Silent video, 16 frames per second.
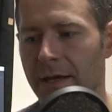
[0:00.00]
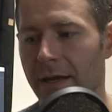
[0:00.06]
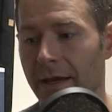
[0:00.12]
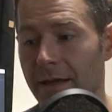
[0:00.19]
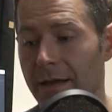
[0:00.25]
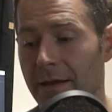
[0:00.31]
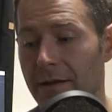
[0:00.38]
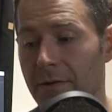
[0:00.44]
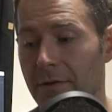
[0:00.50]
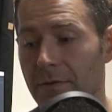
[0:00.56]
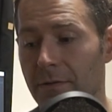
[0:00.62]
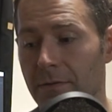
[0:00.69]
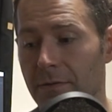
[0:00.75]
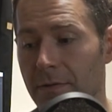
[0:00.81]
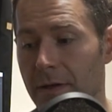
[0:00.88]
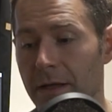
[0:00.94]

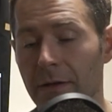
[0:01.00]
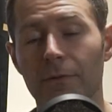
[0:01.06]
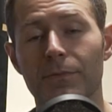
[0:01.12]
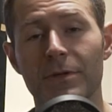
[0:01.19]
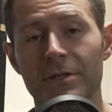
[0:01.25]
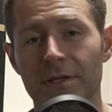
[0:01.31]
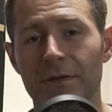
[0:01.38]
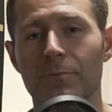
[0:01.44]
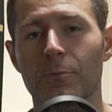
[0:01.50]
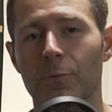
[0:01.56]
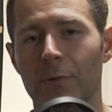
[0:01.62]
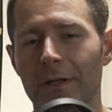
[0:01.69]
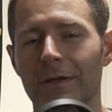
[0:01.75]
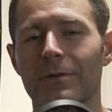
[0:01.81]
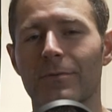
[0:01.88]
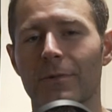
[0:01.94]
And it'll be some
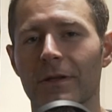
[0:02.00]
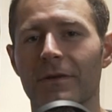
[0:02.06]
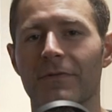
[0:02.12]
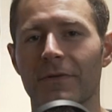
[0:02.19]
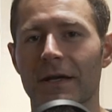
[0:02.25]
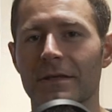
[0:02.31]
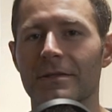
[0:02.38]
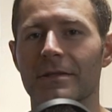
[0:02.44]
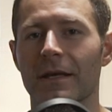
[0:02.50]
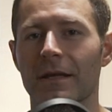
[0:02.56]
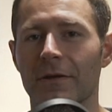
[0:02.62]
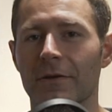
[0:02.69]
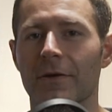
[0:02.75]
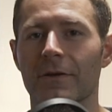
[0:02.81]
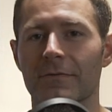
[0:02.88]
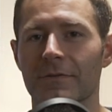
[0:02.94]
really, really fascinating
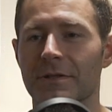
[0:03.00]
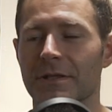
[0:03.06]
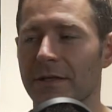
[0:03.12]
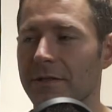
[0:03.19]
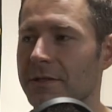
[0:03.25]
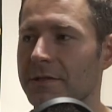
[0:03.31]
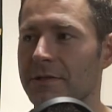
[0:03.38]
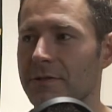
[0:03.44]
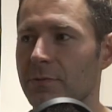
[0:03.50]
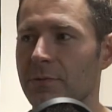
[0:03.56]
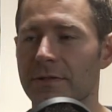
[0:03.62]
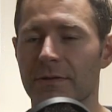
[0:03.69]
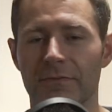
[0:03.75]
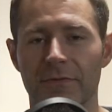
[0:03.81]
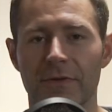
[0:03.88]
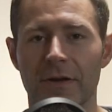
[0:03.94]
conversations with
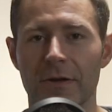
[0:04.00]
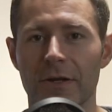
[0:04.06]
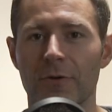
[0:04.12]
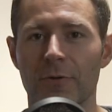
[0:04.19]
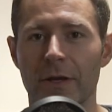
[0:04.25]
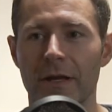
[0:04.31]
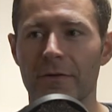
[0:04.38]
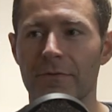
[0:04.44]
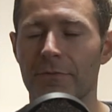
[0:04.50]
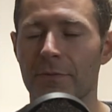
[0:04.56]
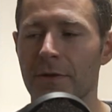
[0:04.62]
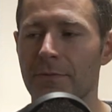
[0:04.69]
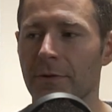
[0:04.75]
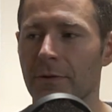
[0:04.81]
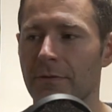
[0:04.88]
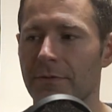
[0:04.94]
some very creative
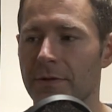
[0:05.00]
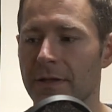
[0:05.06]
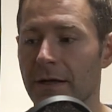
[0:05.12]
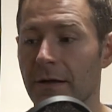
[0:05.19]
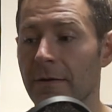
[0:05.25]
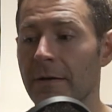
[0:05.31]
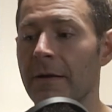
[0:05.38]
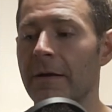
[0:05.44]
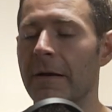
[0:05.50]
people over there.